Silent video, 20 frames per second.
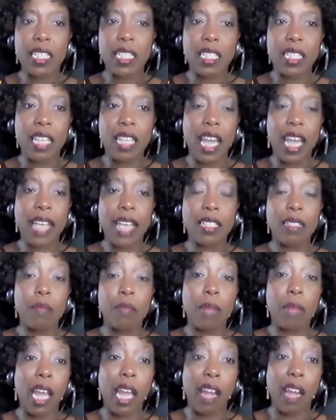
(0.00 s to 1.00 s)
is the
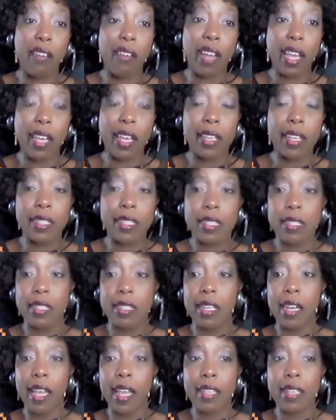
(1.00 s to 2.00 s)
next malaria. It
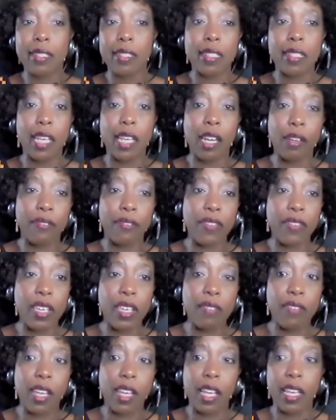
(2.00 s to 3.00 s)
is the next yellow
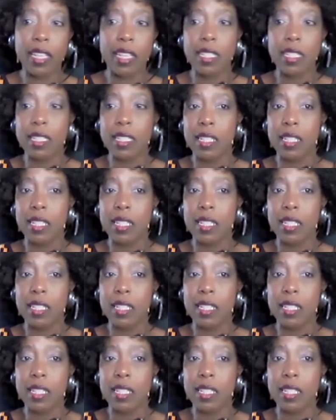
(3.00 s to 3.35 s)
fever.